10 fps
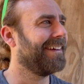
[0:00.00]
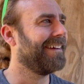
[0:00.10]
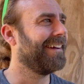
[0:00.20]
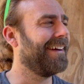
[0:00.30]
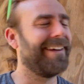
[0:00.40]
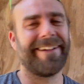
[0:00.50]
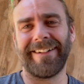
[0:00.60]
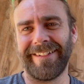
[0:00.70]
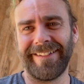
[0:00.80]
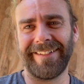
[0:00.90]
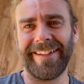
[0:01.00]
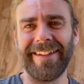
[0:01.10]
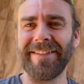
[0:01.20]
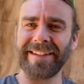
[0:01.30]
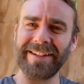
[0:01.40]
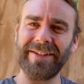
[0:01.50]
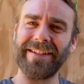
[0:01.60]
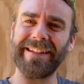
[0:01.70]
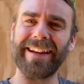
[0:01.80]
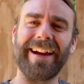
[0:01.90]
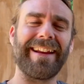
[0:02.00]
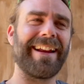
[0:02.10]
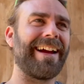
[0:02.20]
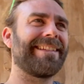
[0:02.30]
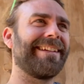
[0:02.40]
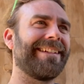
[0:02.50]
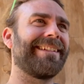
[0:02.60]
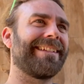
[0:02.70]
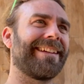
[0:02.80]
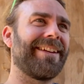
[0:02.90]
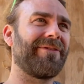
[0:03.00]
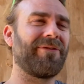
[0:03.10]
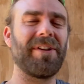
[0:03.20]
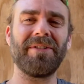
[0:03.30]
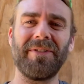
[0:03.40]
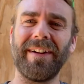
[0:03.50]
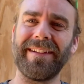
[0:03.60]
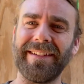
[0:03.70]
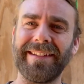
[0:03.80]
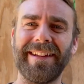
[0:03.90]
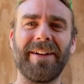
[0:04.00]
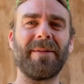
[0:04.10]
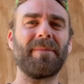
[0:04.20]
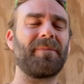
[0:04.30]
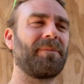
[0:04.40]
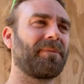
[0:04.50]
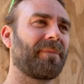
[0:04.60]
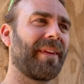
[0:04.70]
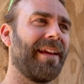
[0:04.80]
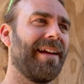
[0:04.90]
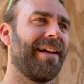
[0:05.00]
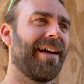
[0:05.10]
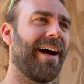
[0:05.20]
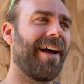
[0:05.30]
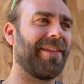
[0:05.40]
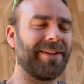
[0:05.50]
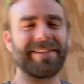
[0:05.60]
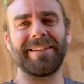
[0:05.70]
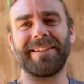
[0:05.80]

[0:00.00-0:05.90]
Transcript: oh. It was interesting. I didn't get frustrated this time. I looked at the